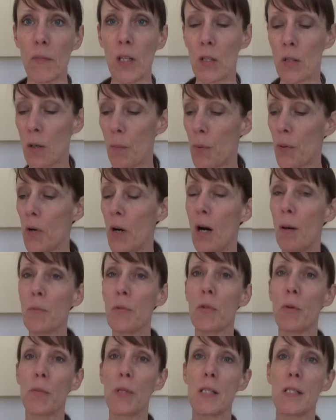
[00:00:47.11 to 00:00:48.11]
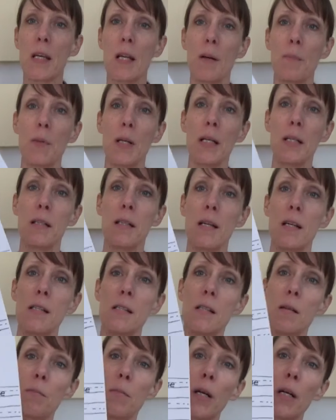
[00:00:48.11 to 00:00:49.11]
the prompt will be set up like
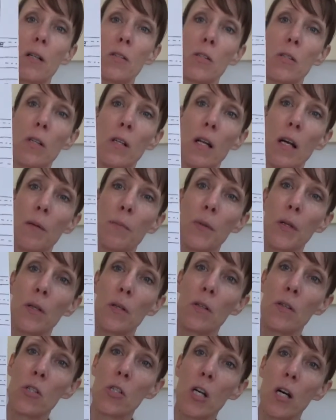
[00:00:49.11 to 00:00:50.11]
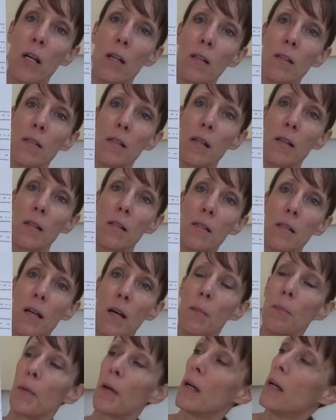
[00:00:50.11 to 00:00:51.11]
this, and parents, you can help your child set this
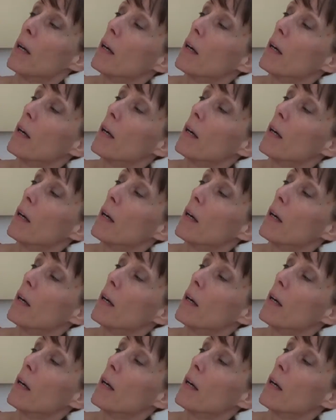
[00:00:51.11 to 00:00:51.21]
up.